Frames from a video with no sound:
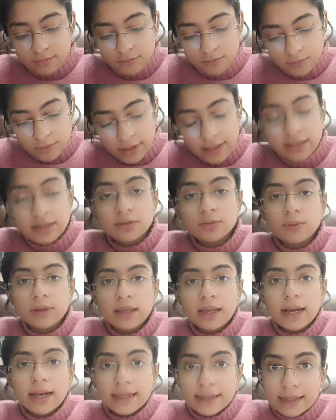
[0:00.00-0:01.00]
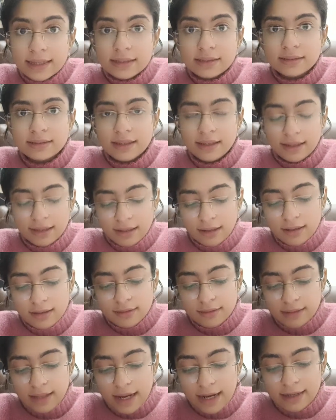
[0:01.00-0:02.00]
This way I can say
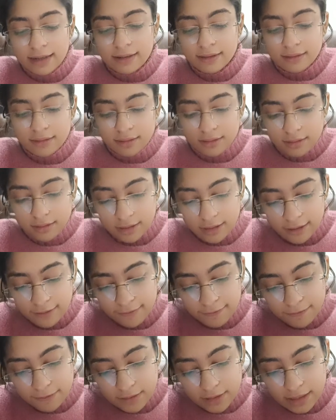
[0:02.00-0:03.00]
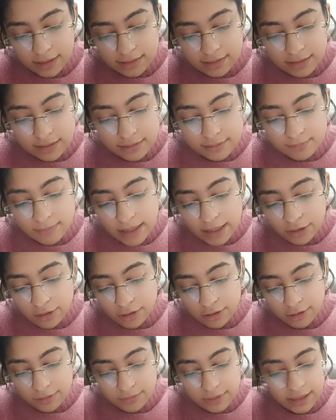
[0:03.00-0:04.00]
that if this is my
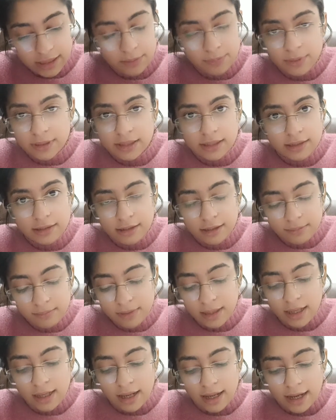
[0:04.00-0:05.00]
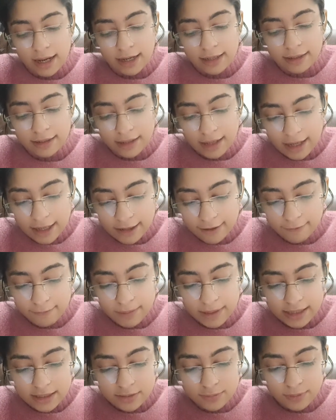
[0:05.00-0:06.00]
columnar epithelium and I have
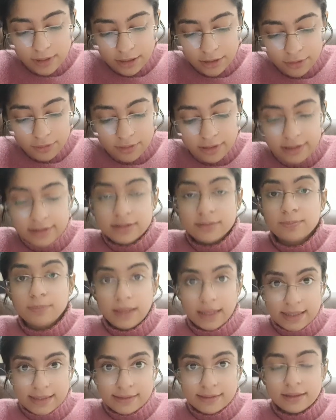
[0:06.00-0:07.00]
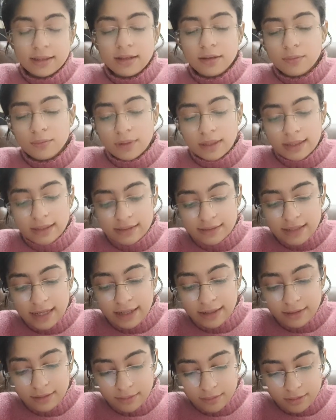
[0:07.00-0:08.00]
placed one nucleus basal, one is
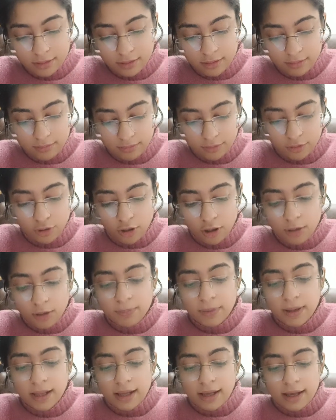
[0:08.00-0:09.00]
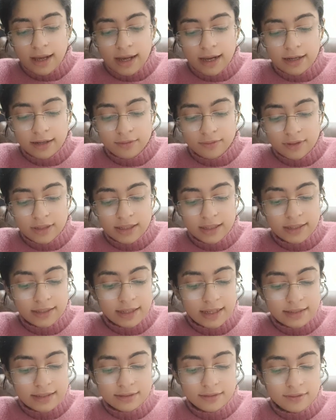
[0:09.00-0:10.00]
at top and one
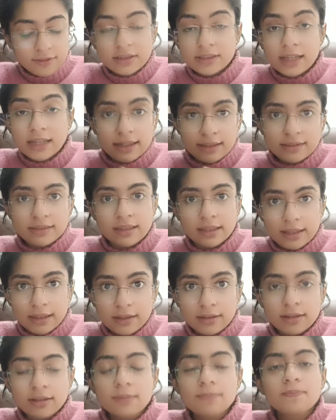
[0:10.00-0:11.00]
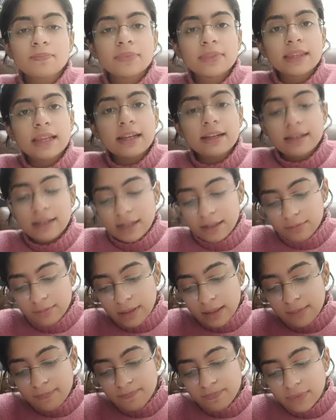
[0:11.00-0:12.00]
is at center, then it
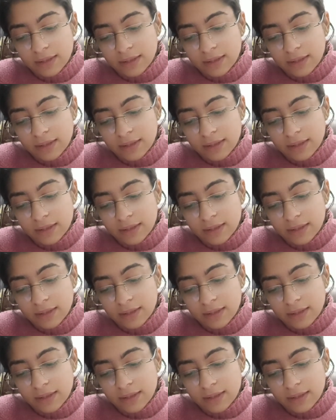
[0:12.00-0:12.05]
will